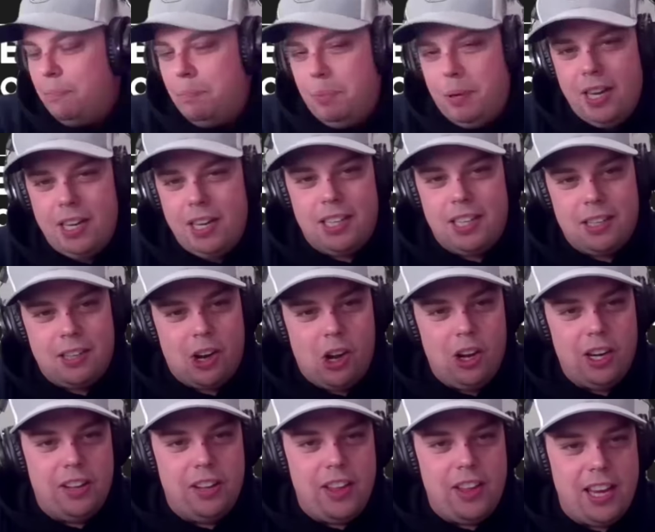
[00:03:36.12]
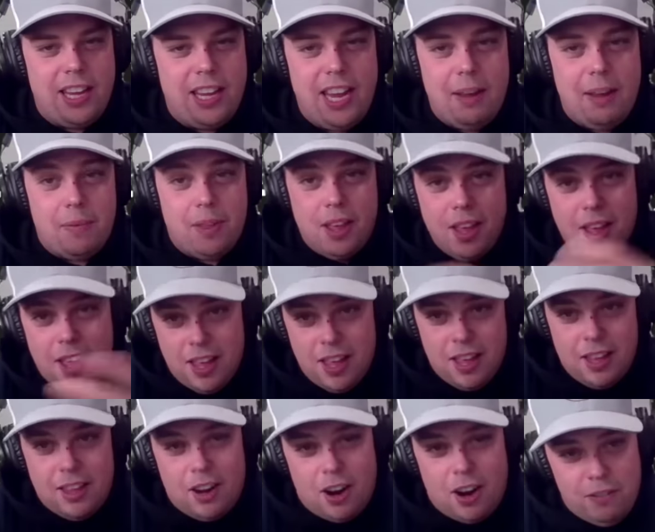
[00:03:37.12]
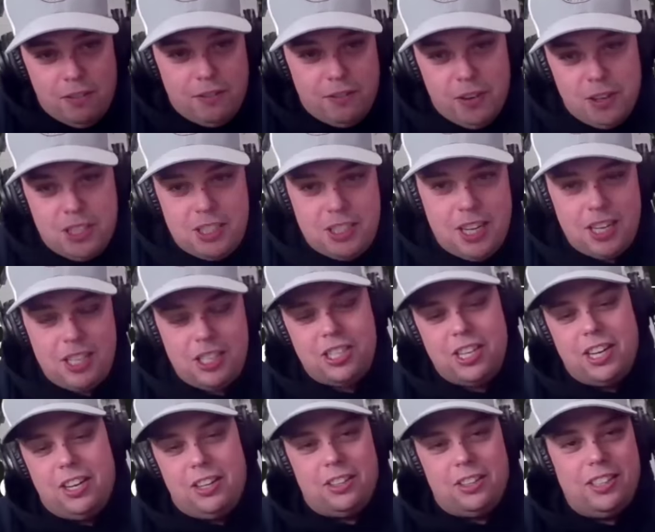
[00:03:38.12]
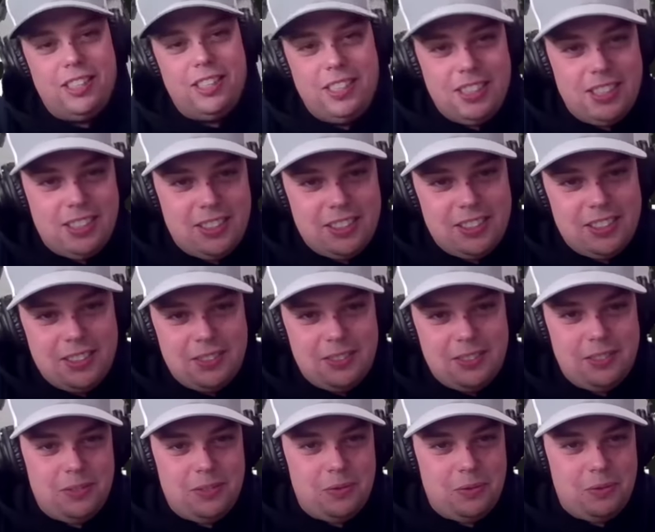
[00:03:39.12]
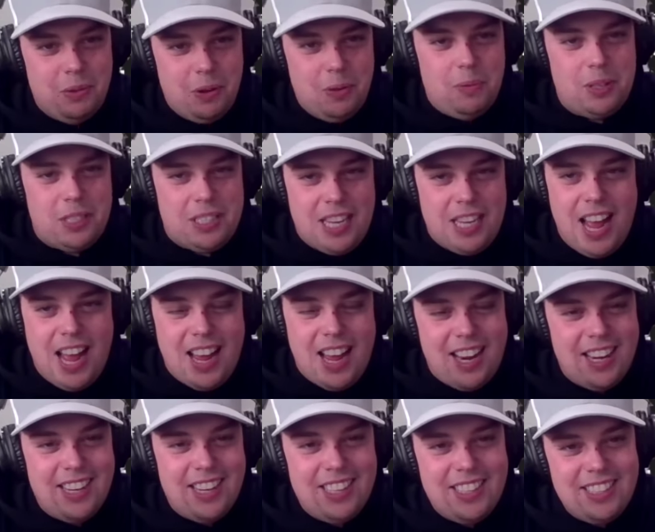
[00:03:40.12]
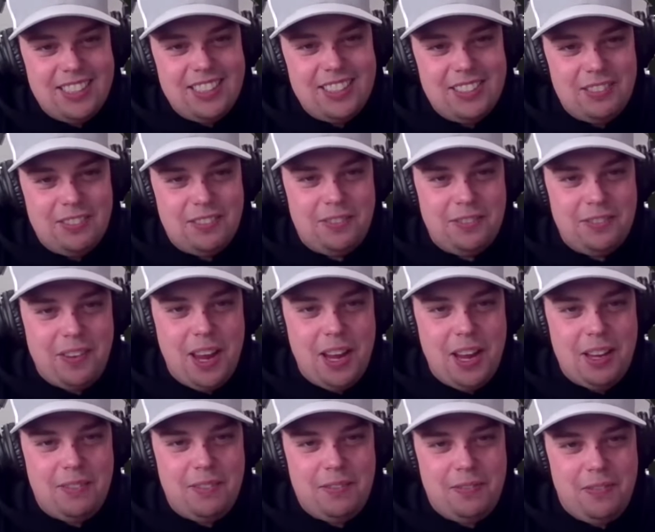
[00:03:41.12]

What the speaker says: Pete, the calling of that game. Our first touchdown. What was that? Fake